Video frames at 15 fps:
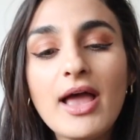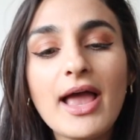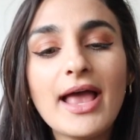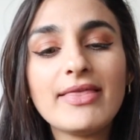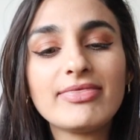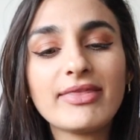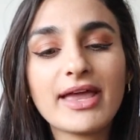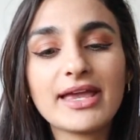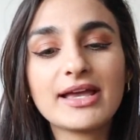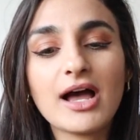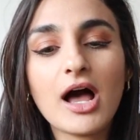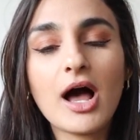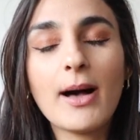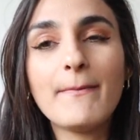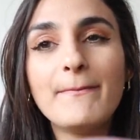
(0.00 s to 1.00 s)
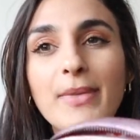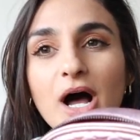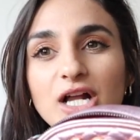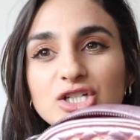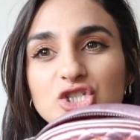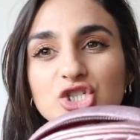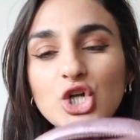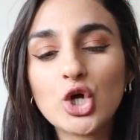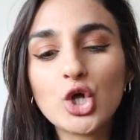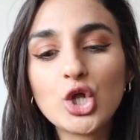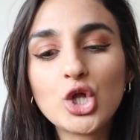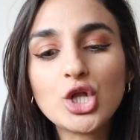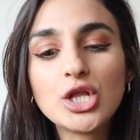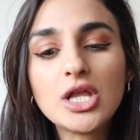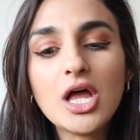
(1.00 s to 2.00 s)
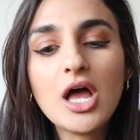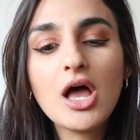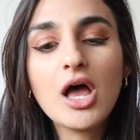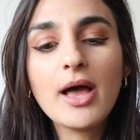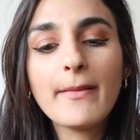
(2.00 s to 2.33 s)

and like a dull